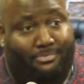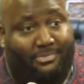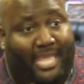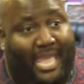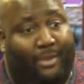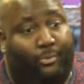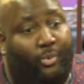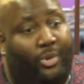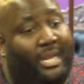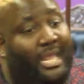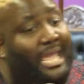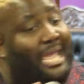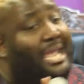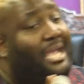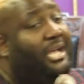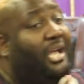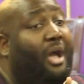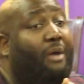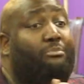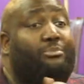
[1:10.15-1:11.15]
that when
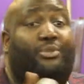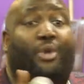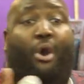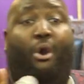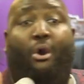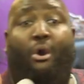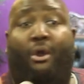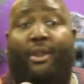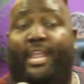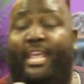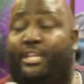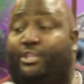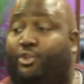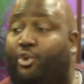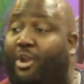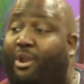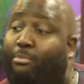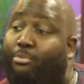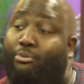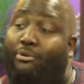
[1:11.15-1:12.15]
he comes on, he's
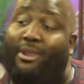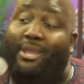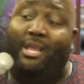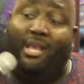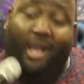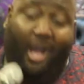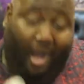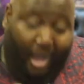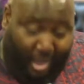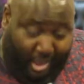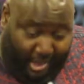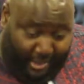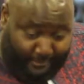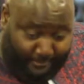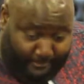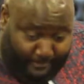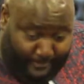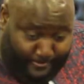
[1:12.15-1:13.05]
going to bring God.